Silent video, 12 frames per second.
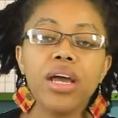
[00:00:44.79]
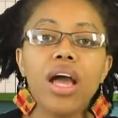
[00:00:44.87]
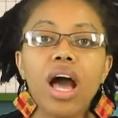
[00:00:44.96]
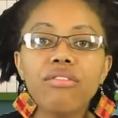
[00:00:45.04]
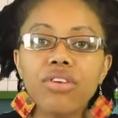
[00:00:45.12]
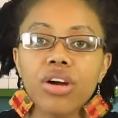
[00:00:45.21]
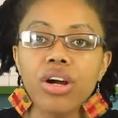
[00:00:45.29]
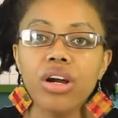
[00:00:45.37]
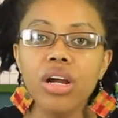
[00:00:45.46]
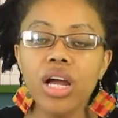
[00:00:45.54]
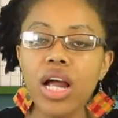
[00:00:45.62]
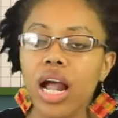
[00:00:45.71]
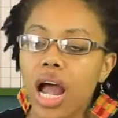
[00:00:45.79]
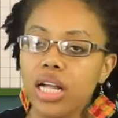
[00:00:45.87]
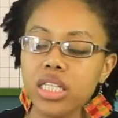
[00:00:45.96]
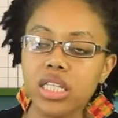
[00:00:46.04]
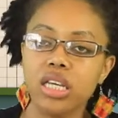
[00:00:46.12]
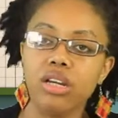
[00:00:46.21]
cover
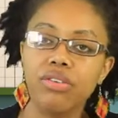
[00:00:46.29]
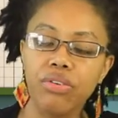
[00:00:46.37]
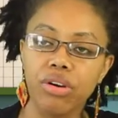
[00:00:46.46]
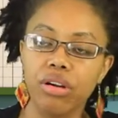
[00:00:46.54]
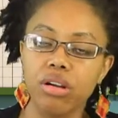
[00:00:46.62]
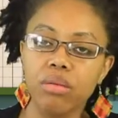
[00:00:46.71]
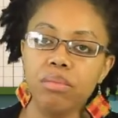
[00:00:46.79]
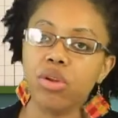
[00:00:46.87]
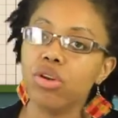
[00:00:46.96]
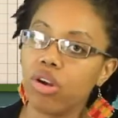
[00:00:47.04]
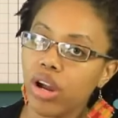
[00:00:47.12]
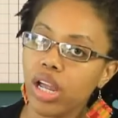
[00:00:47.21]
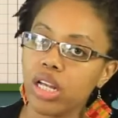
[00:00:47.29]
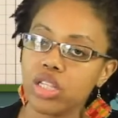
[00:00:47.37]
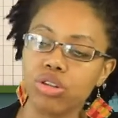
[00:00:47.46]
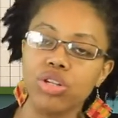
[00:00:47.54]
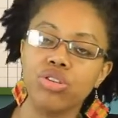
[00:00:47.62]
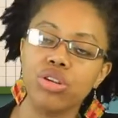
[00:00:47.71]
content for middle grades
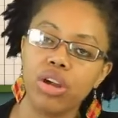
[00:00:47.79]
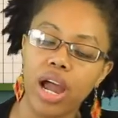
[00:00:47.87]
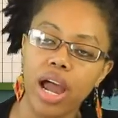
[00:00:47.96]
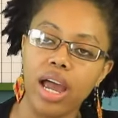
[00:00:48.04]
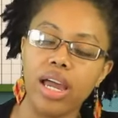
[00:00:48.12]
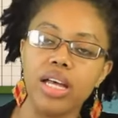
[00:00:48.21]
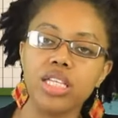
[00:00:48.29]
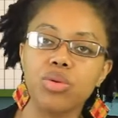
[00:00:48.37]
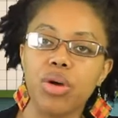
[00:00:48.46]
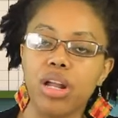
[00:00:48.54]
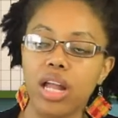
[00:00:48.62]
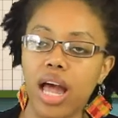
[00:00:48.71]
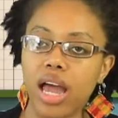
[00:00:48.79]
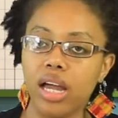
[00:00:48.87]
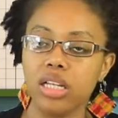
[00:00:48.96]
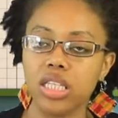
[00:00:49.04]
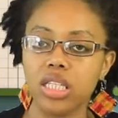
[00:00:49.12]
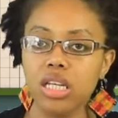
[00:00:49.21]
or junior high as well
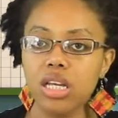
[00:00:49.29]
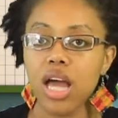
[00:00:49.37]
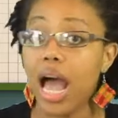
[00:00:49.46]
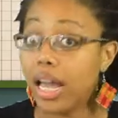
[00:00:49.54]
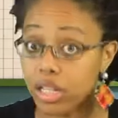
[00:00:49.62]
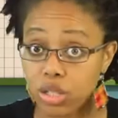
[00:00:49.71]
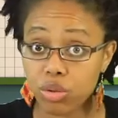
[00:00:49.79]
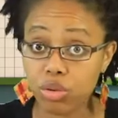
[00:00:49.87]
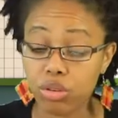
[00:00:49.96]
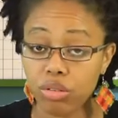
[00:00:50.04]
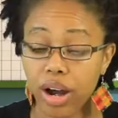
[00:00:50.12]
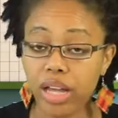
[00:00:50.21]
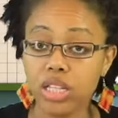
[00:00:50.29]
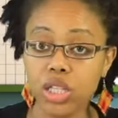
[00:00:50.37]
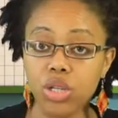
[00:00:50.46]
as high school, right?